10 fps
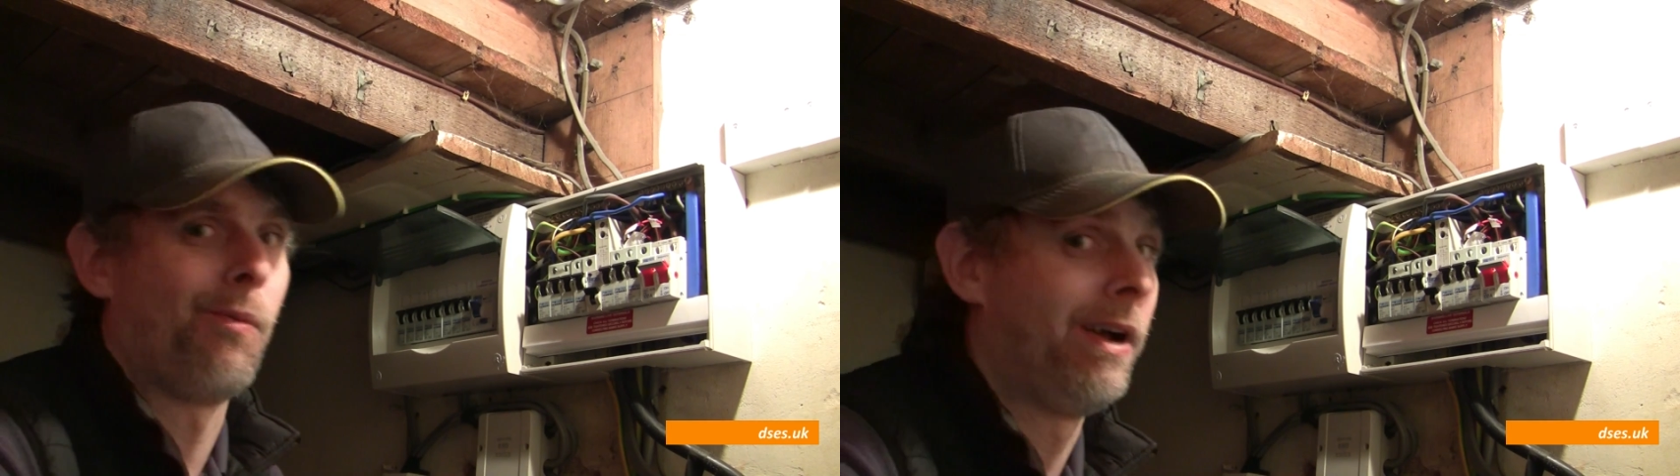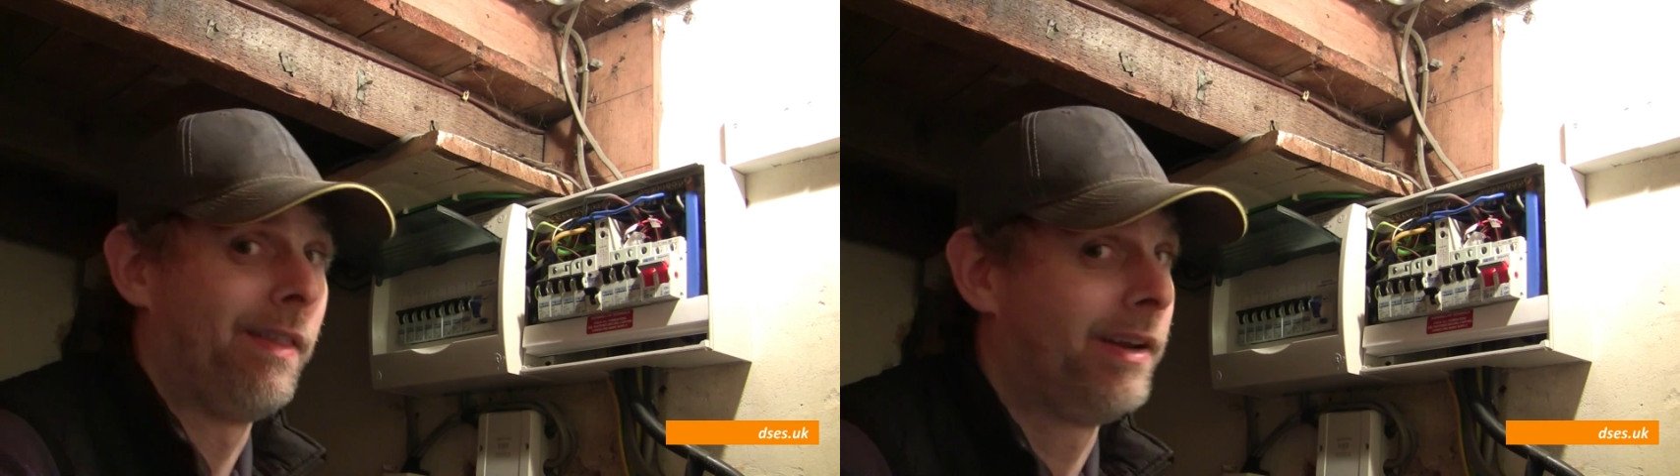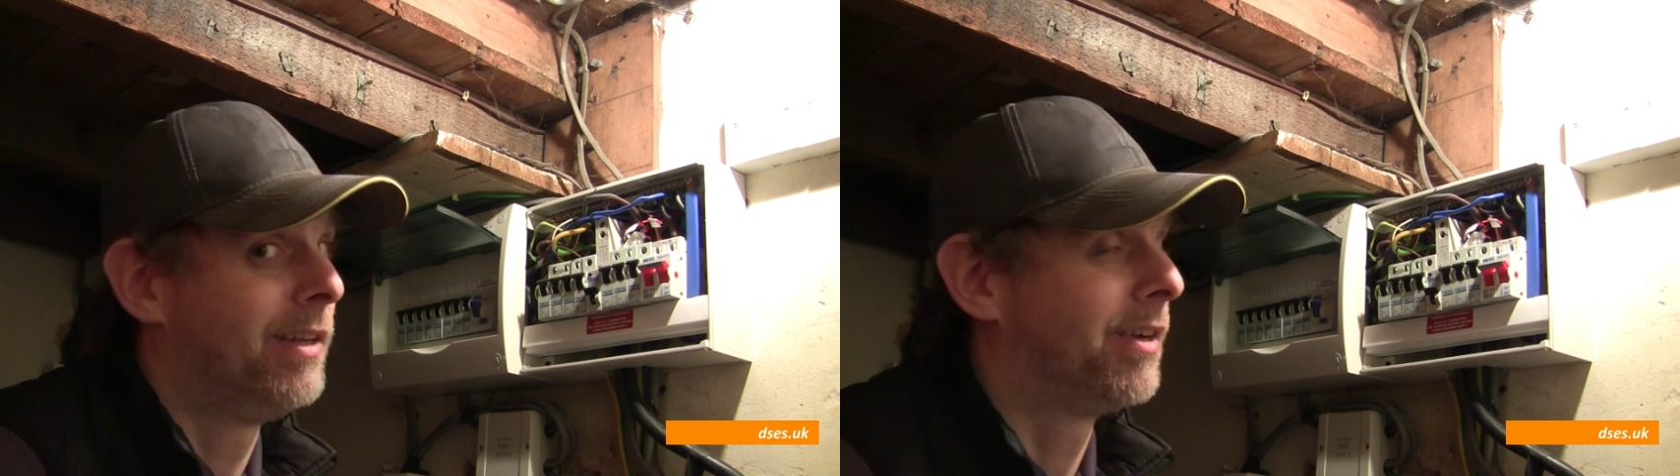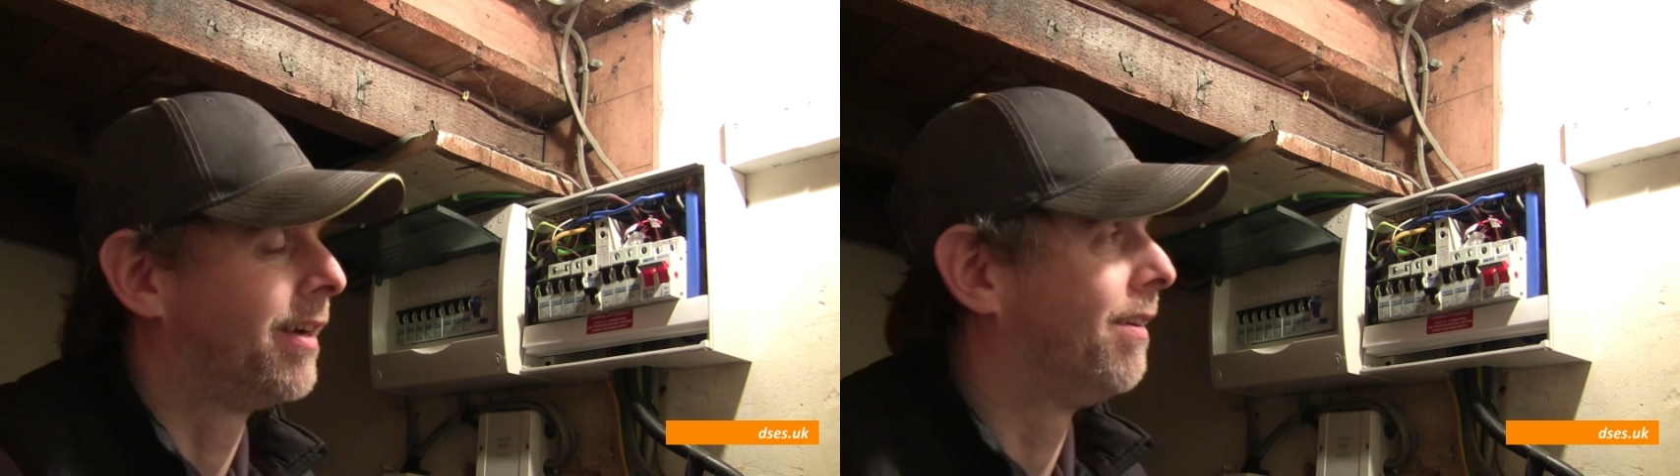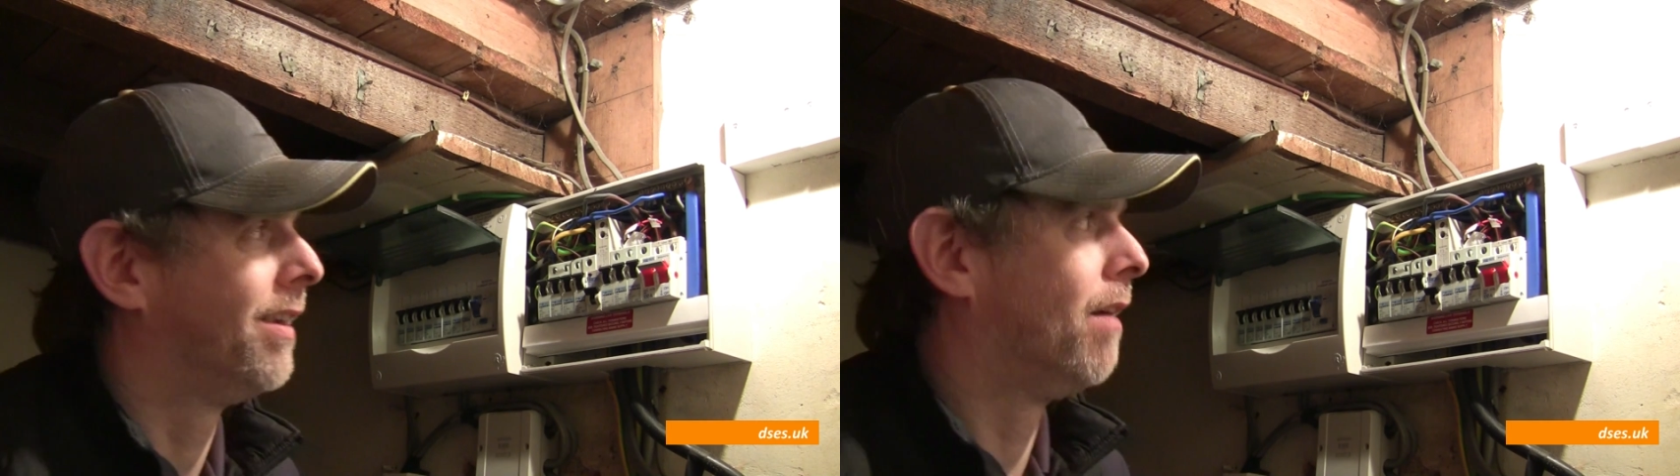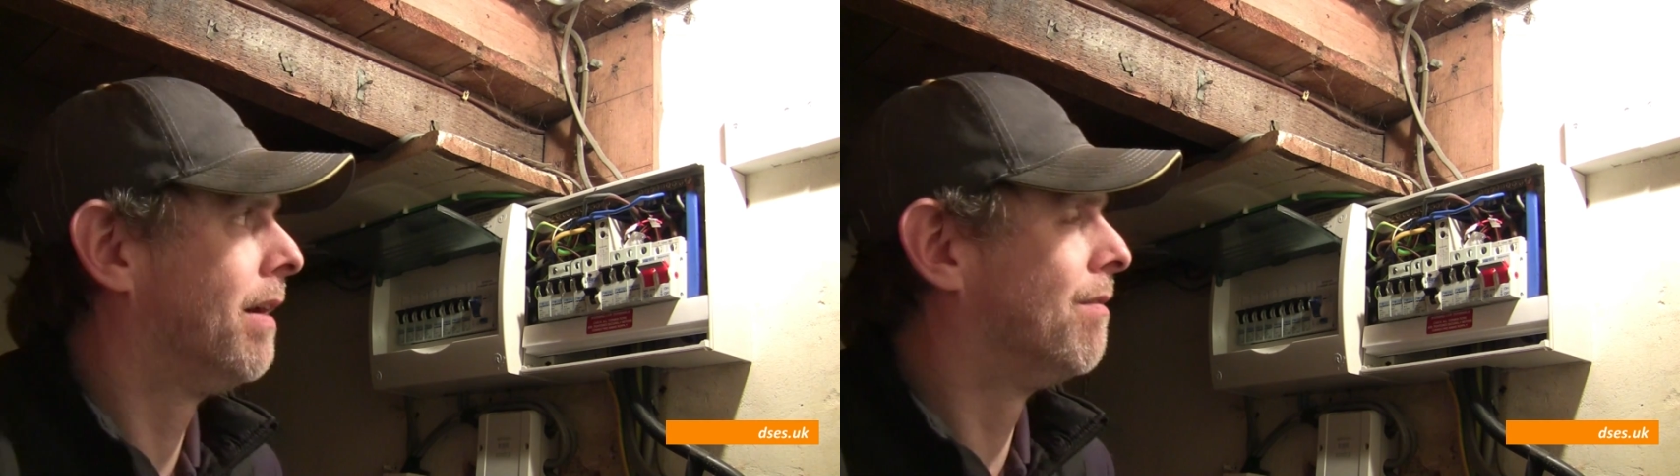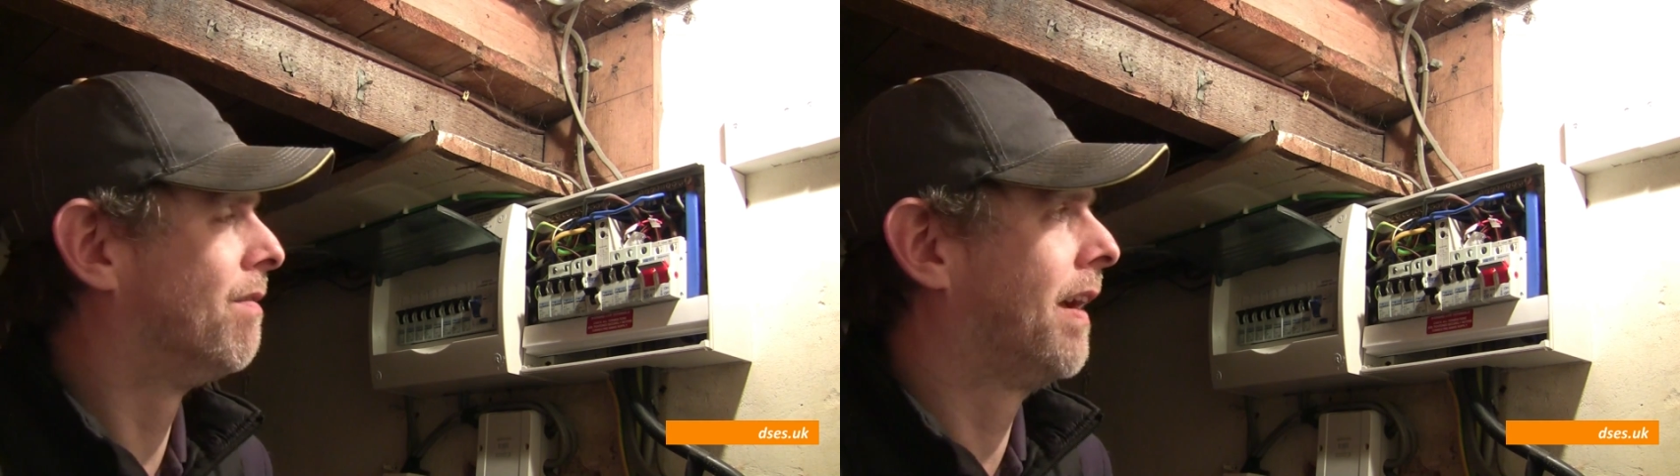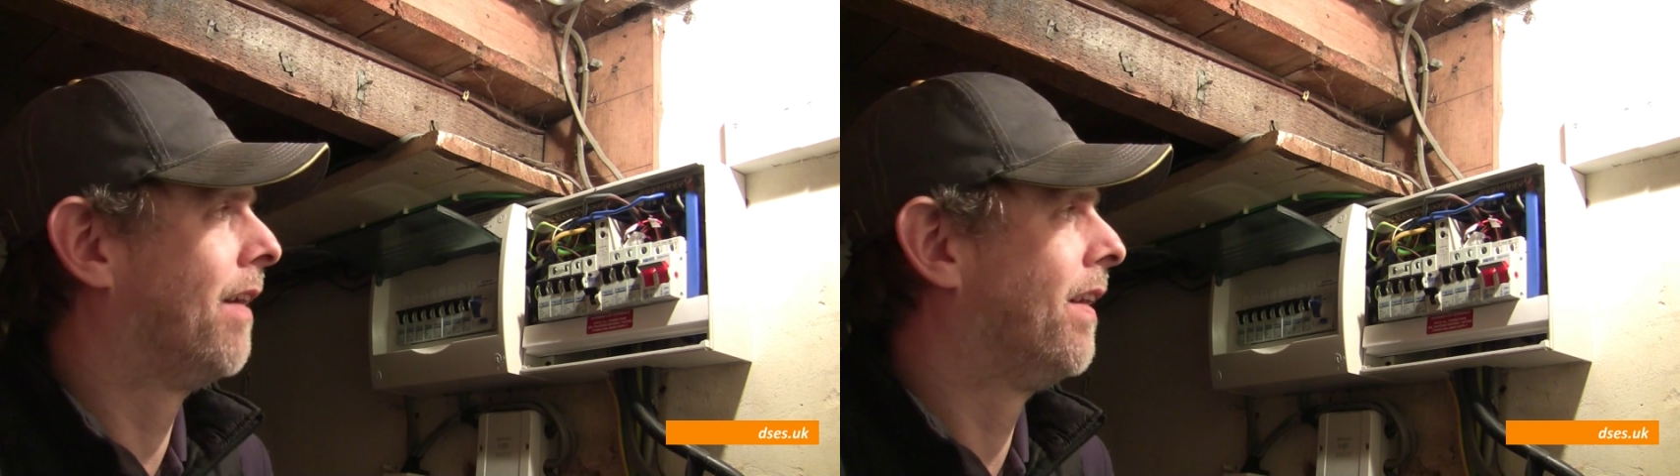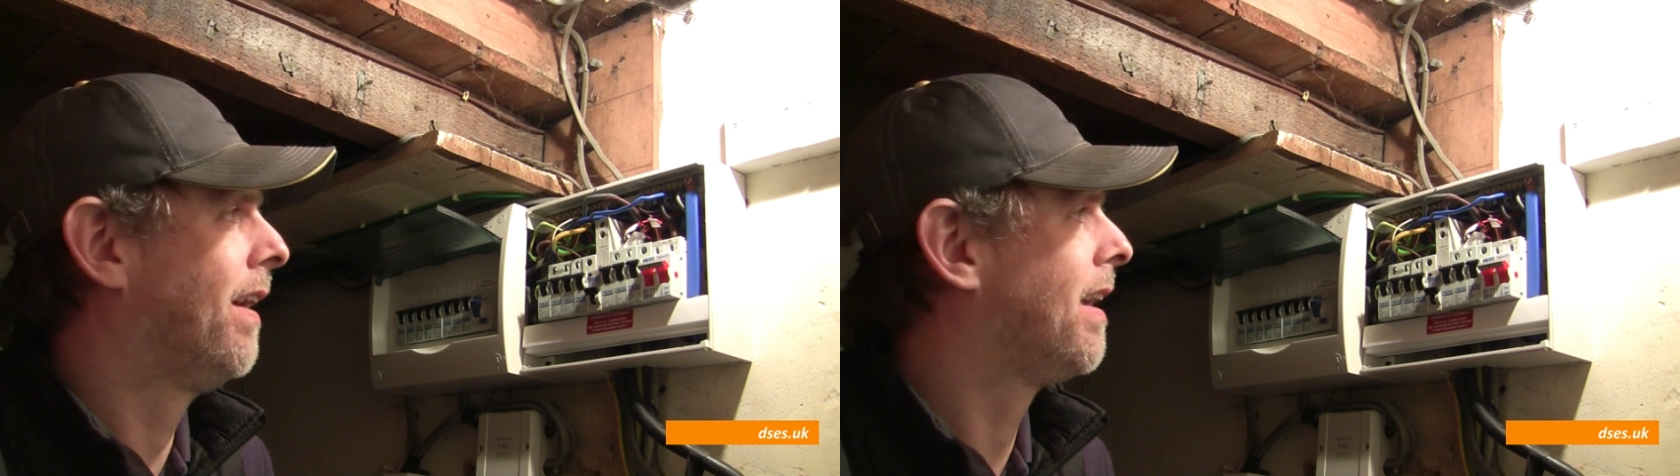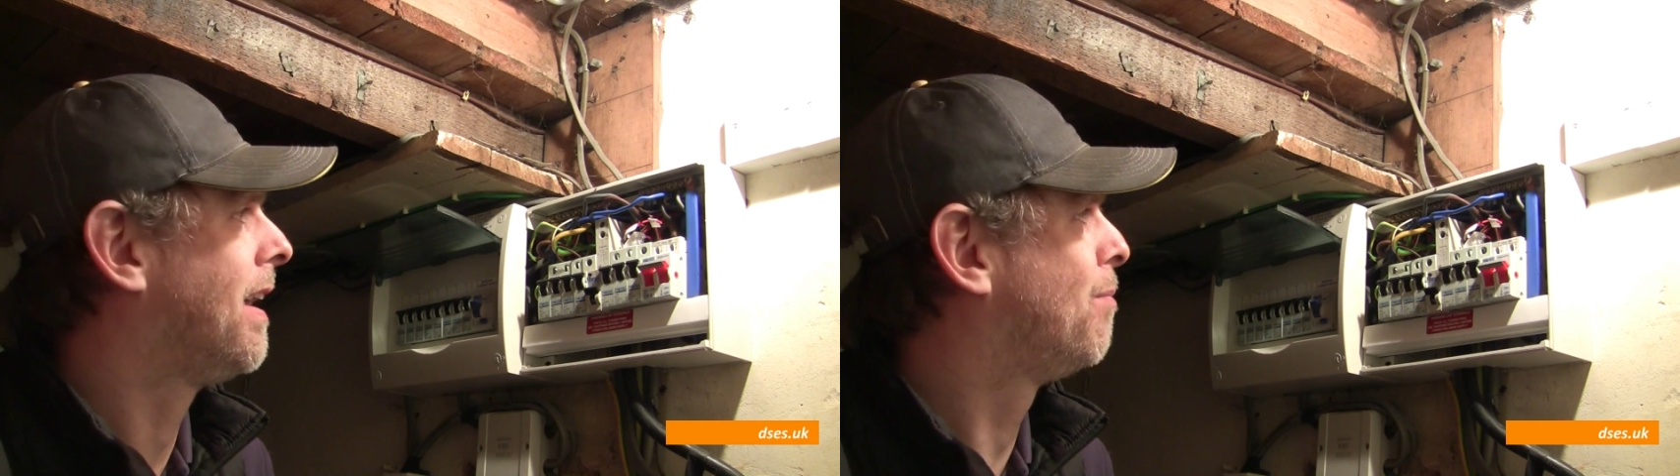Where that is, I don't know. We haven't found
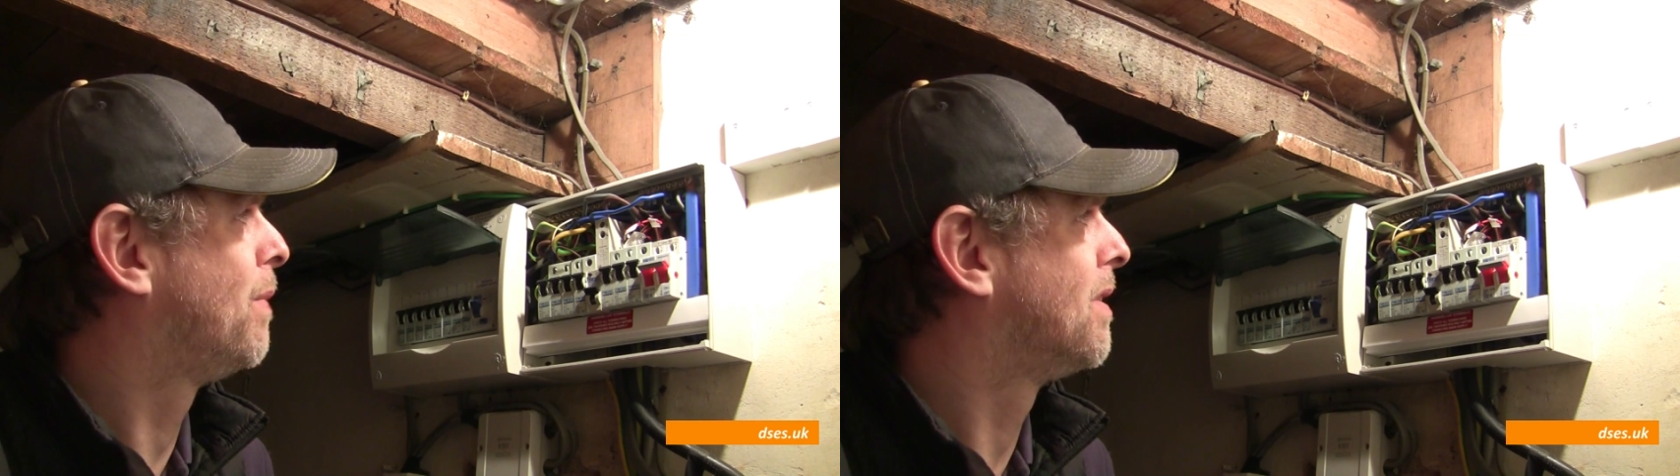that yet.